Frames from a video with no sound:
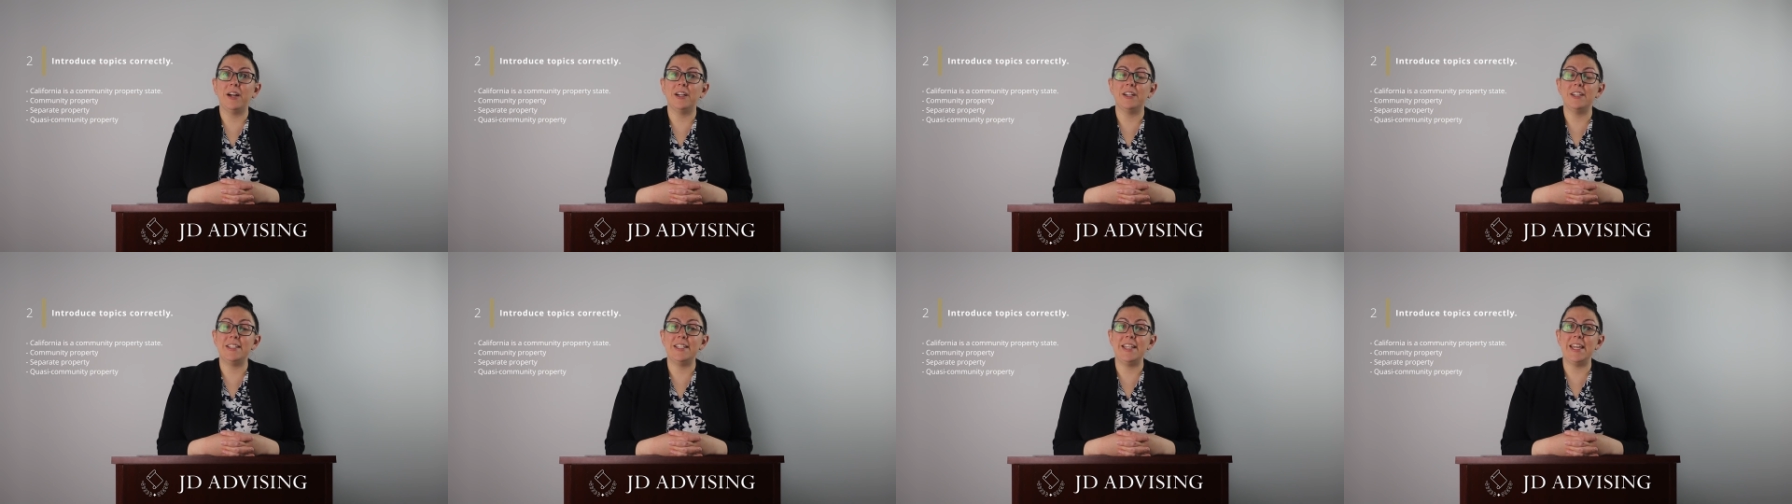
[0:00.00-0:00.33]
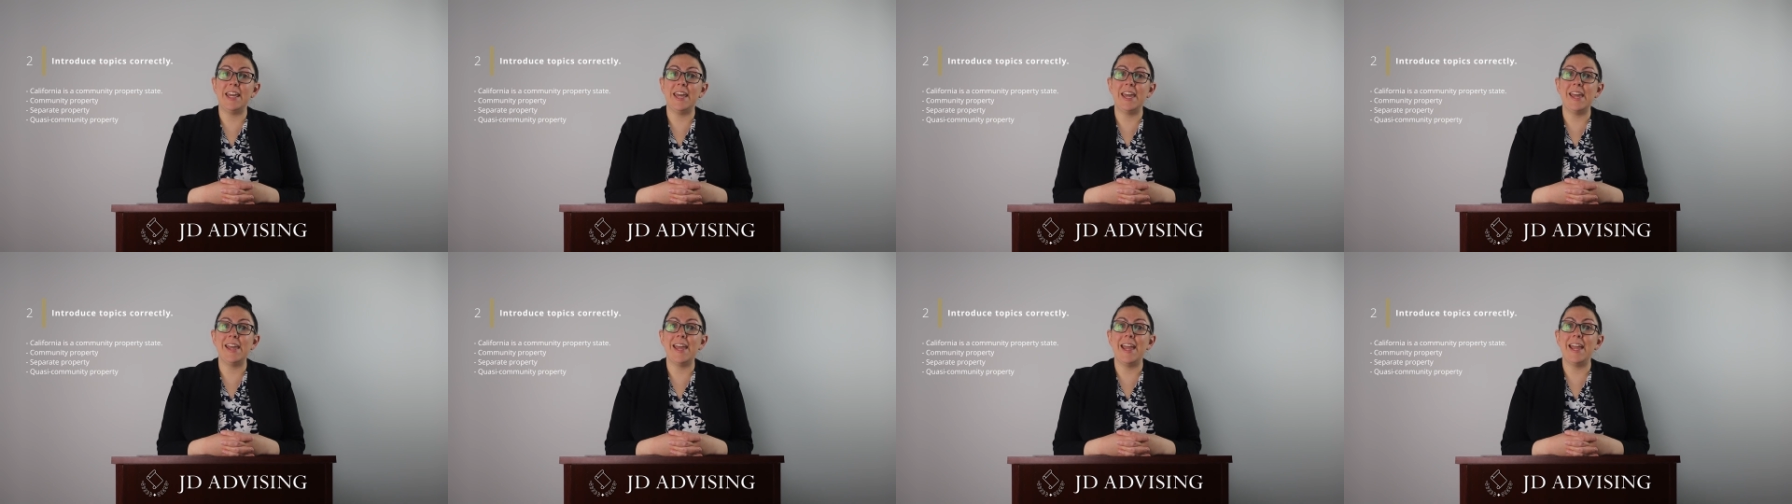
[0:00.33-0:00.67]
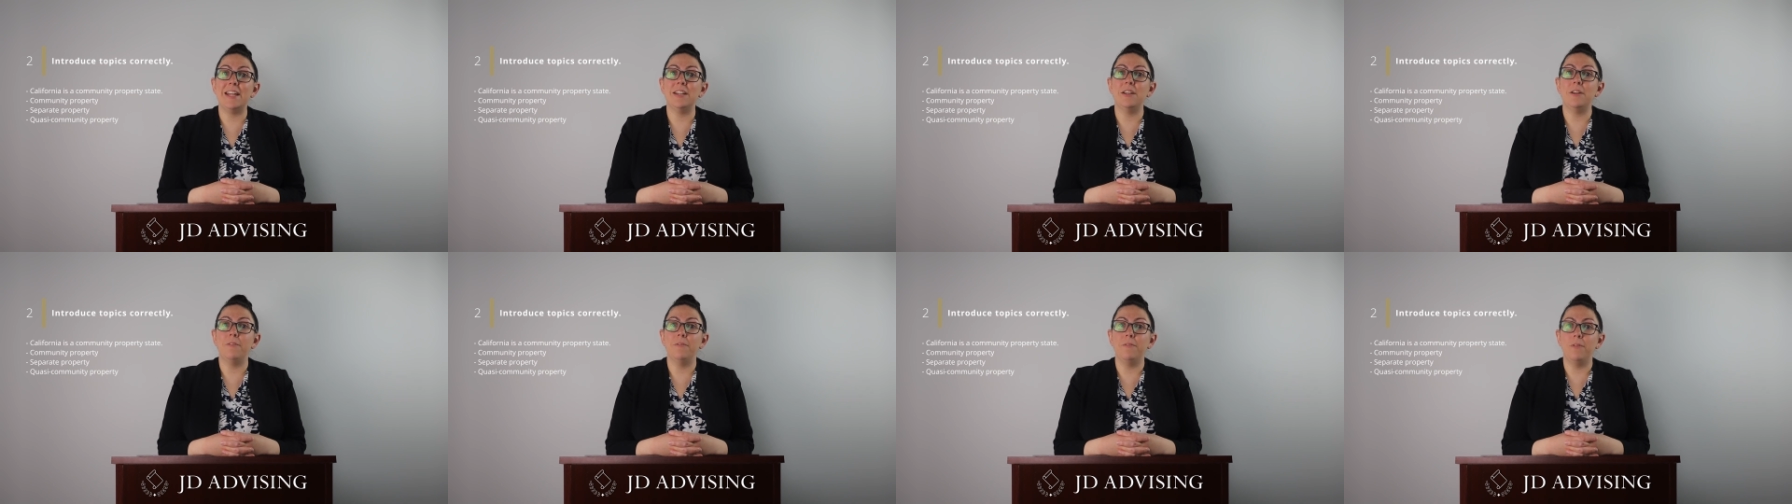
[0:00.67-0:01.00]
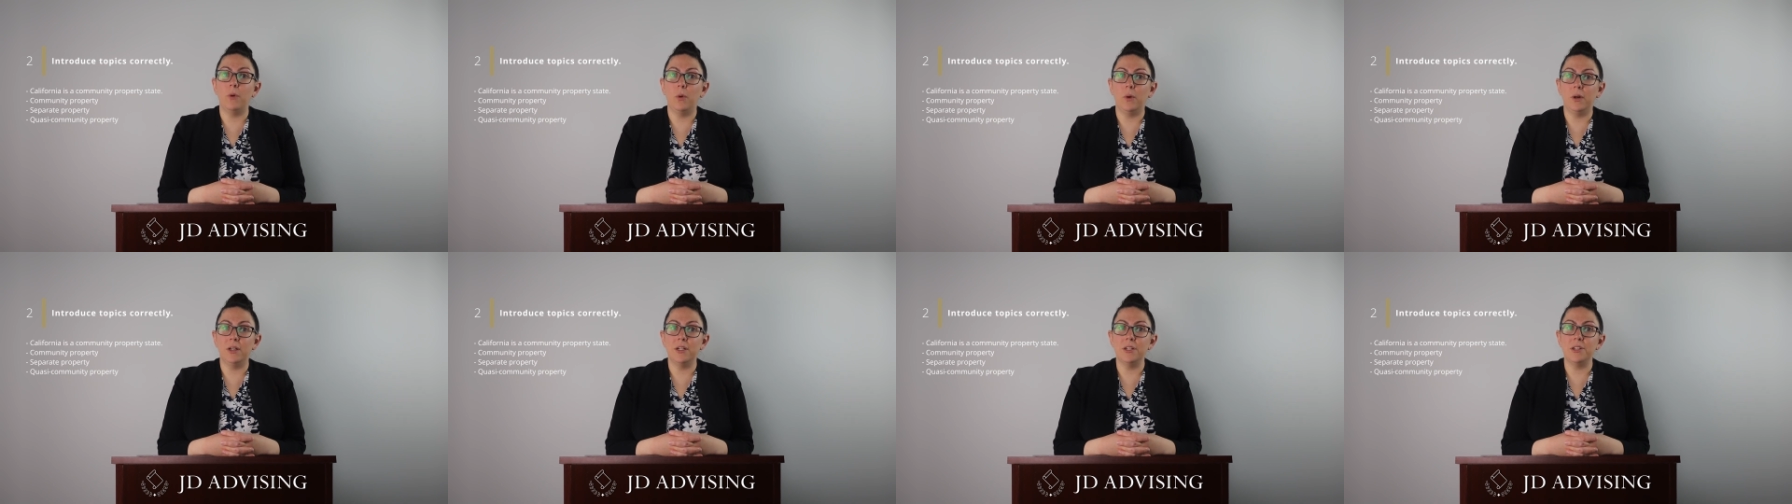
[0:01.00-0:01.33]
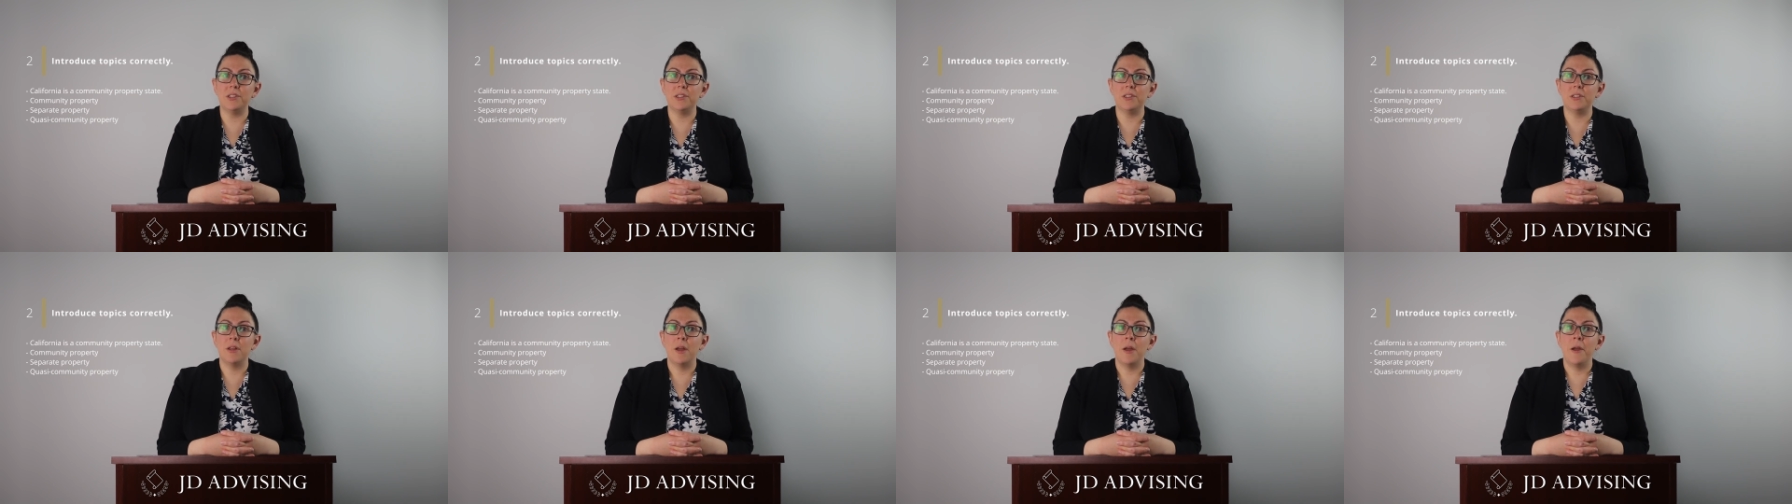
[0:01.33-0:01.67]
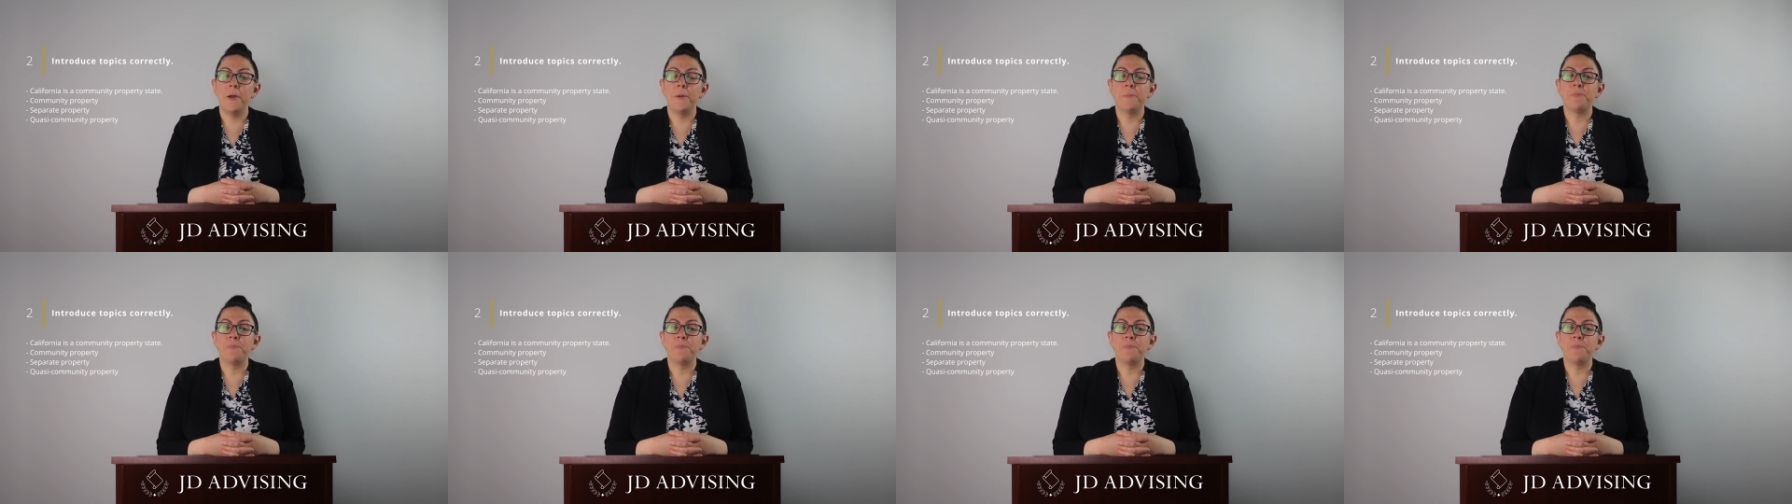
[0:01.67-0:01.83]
are seeking a divorce,